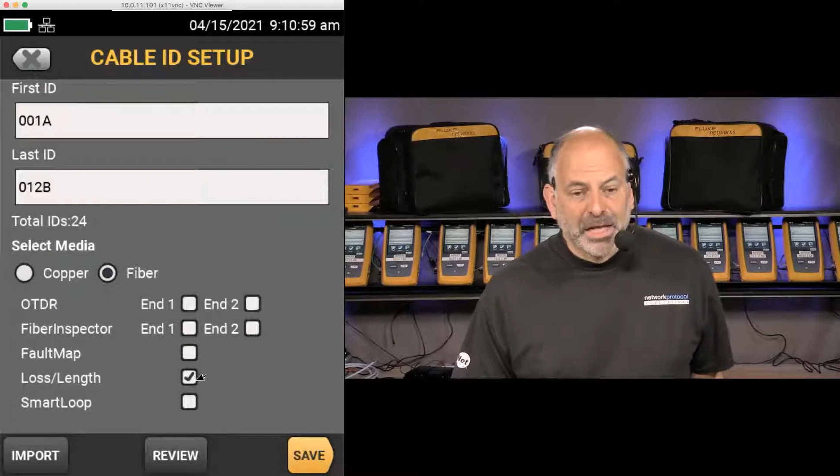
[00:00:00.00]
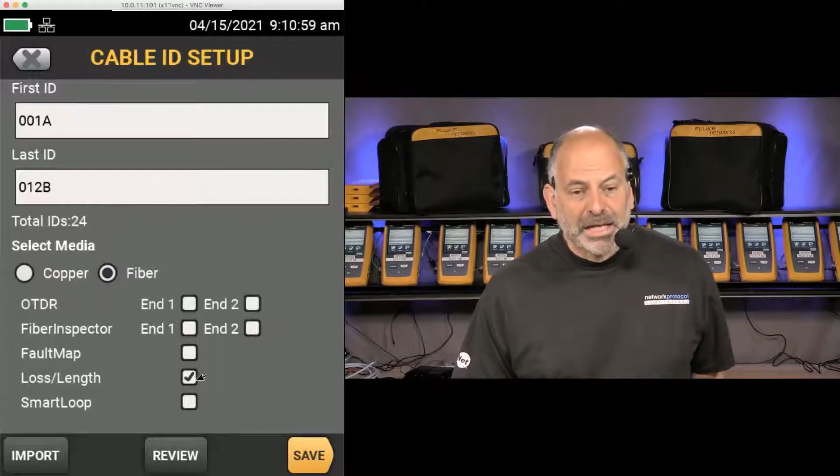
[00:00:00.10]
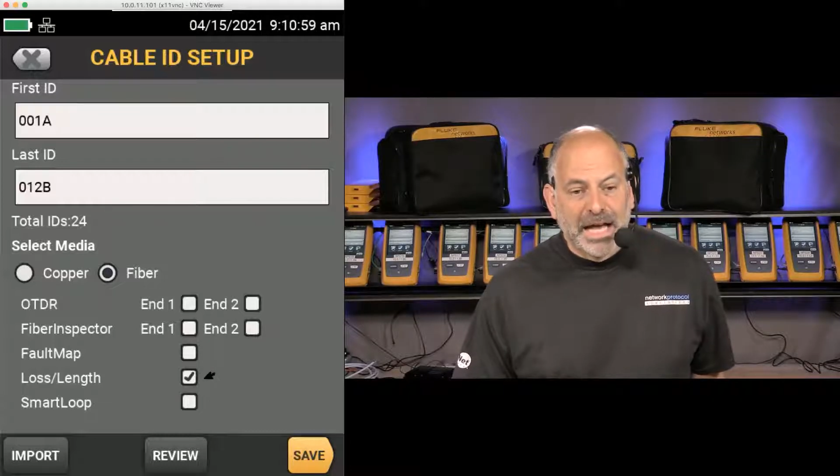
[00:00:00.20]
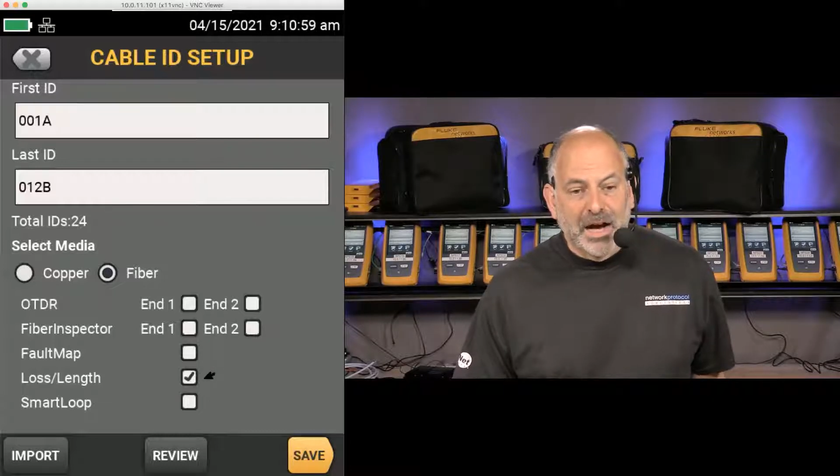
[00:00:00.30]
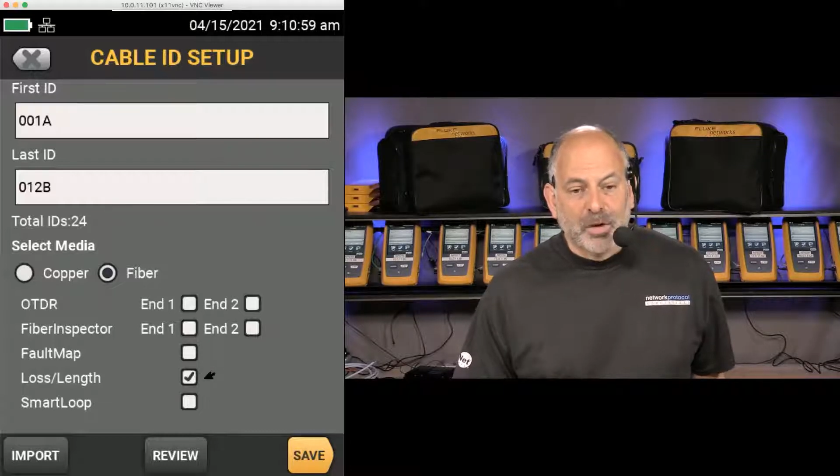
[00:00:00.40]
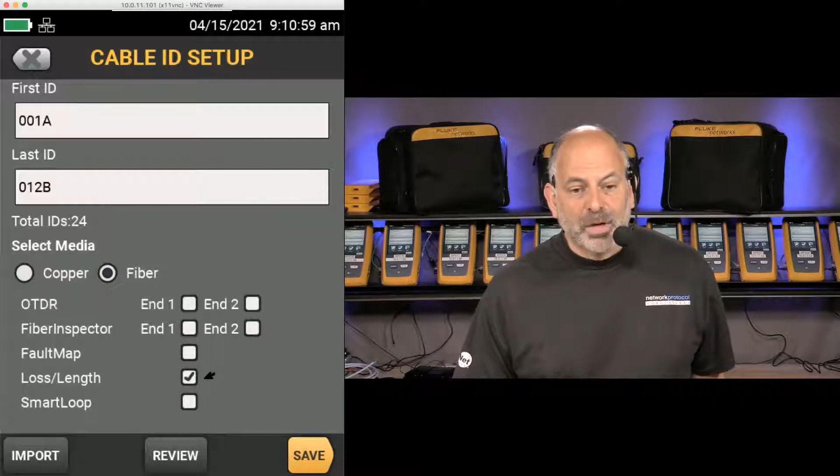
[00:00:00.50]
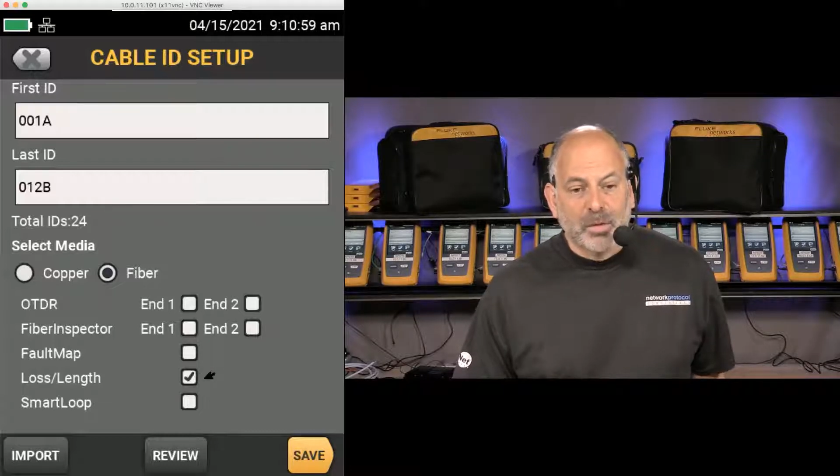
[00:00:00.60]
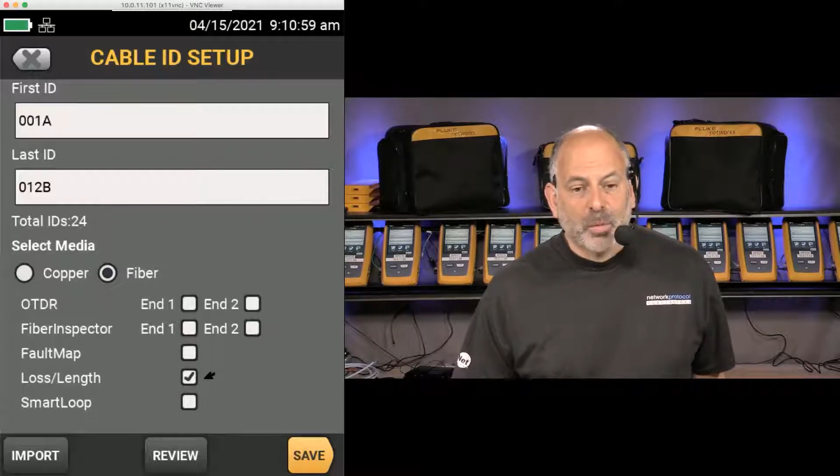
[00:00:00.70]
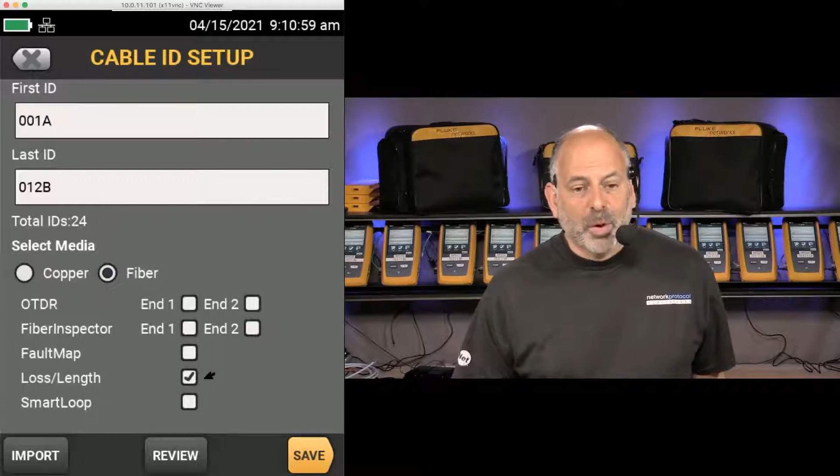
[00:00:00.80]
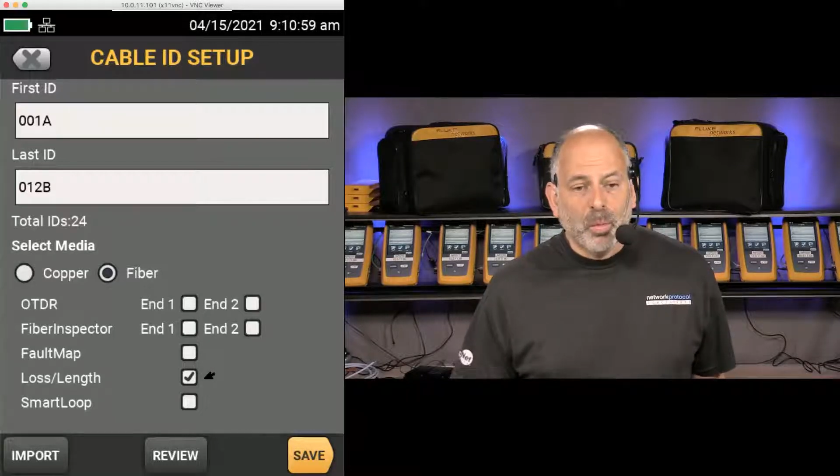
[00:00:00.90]
Now
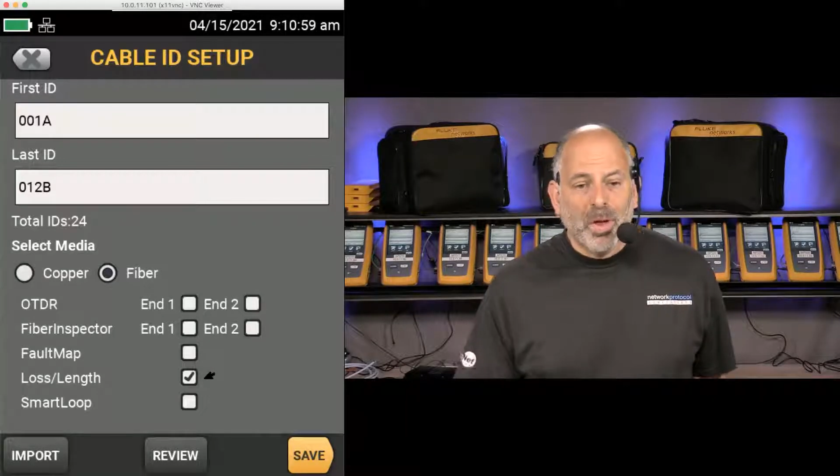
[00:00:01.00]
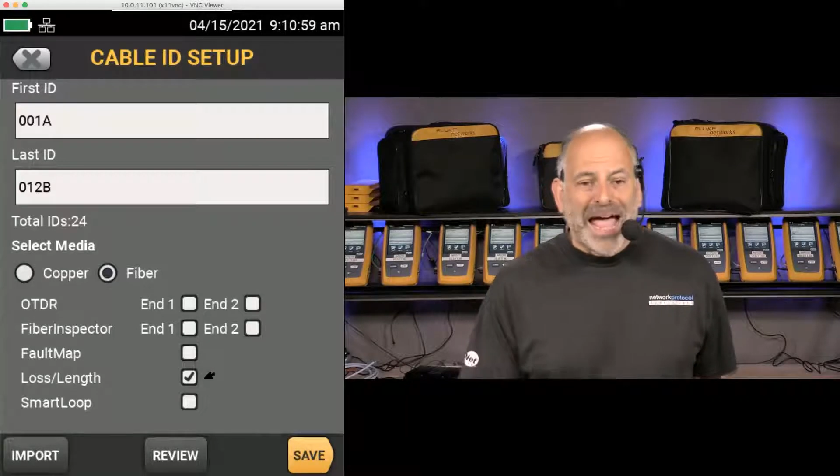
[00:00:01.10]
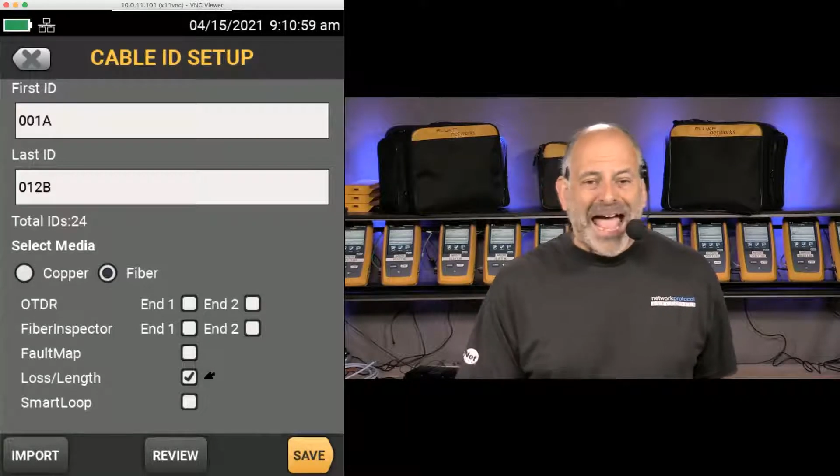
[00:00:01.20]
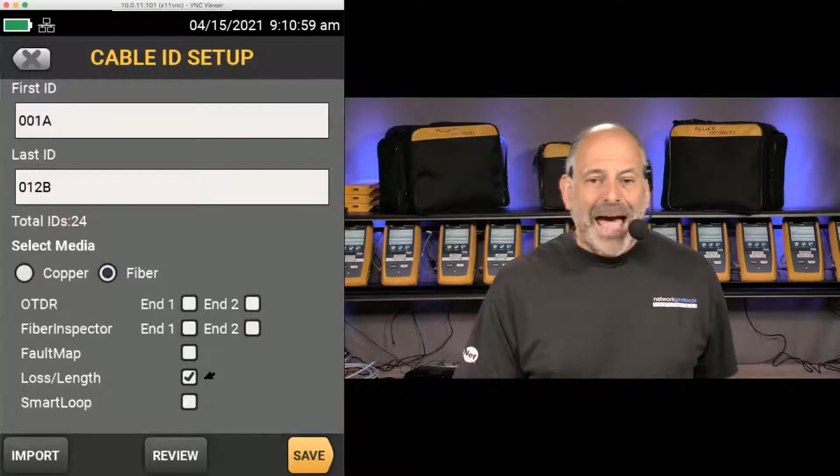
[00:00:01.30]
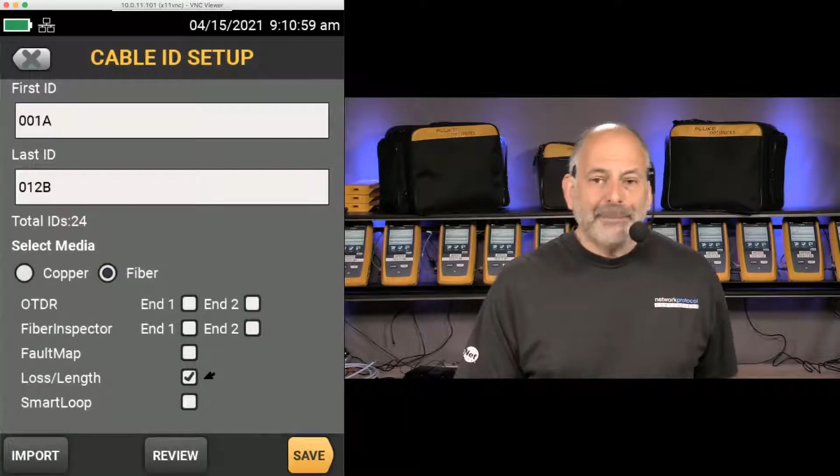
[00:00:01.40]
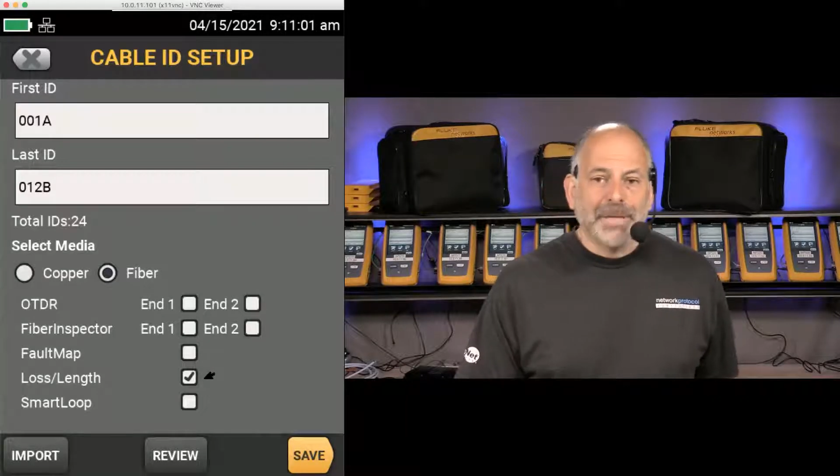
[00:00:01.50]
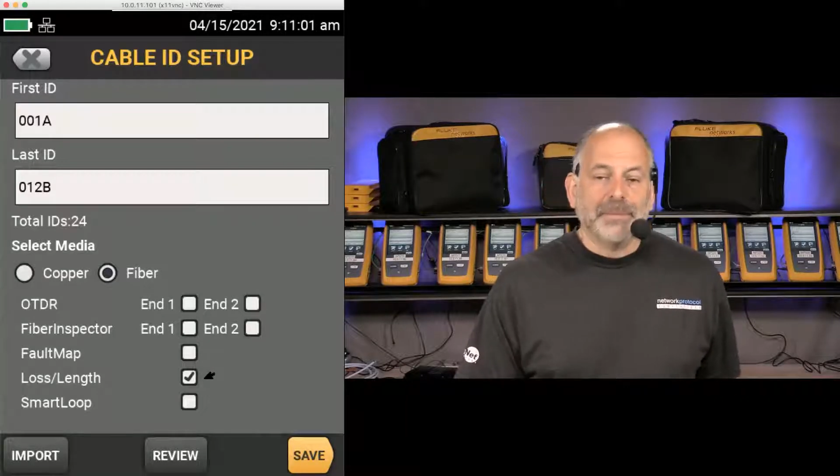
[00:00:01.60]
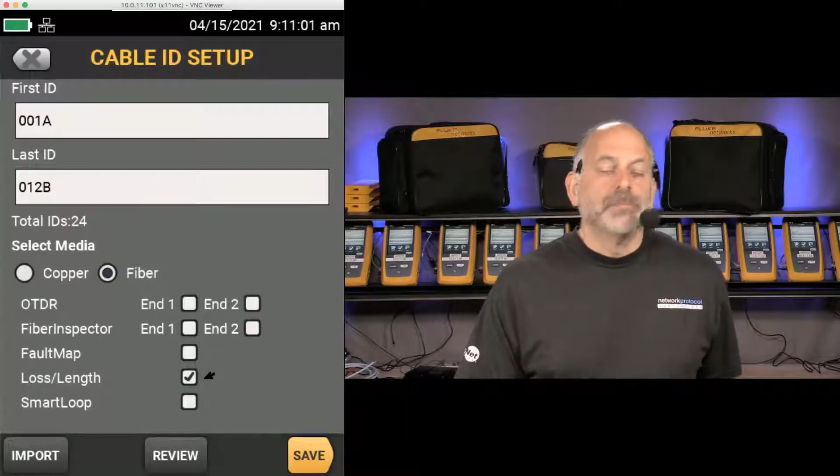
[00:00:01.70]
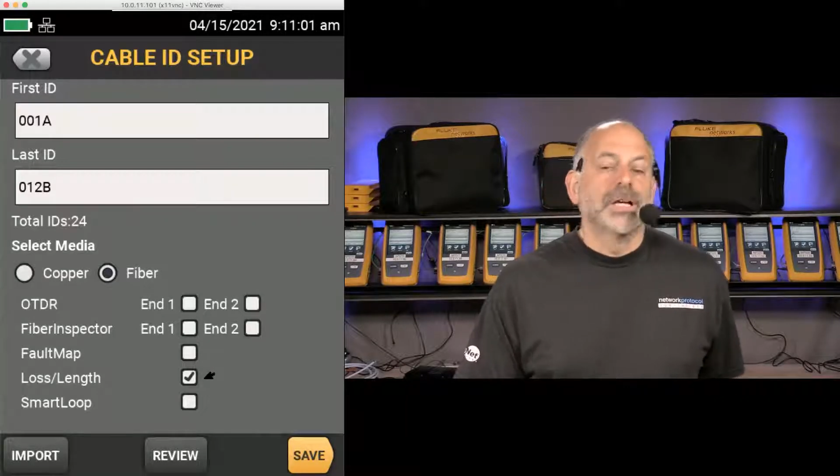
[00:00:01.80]
what will happen